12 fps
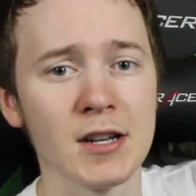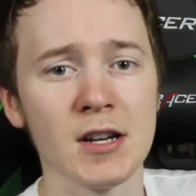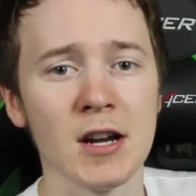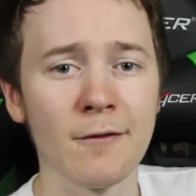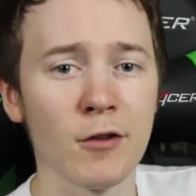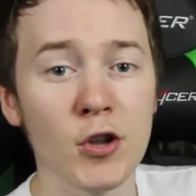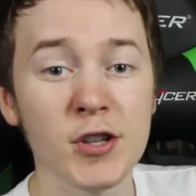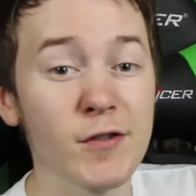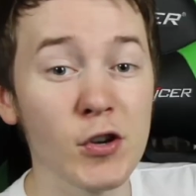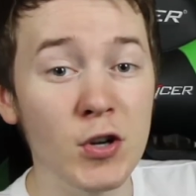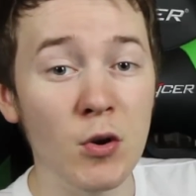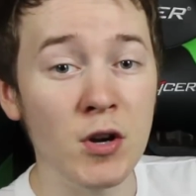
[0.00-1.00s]
For those of
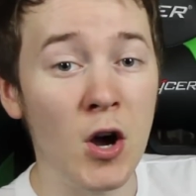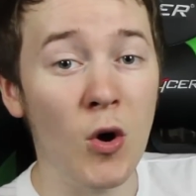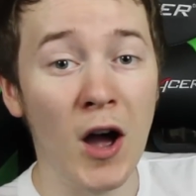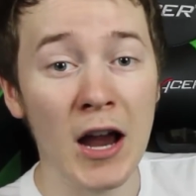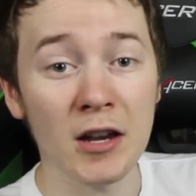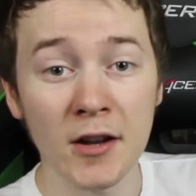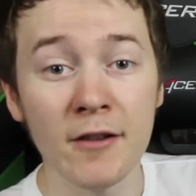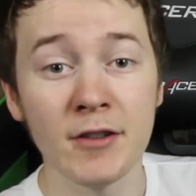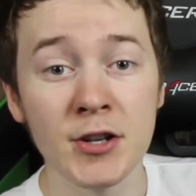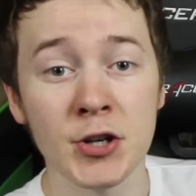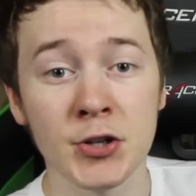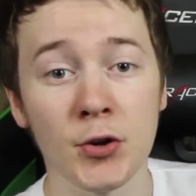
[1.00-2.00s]
you who don't know, I love Ninja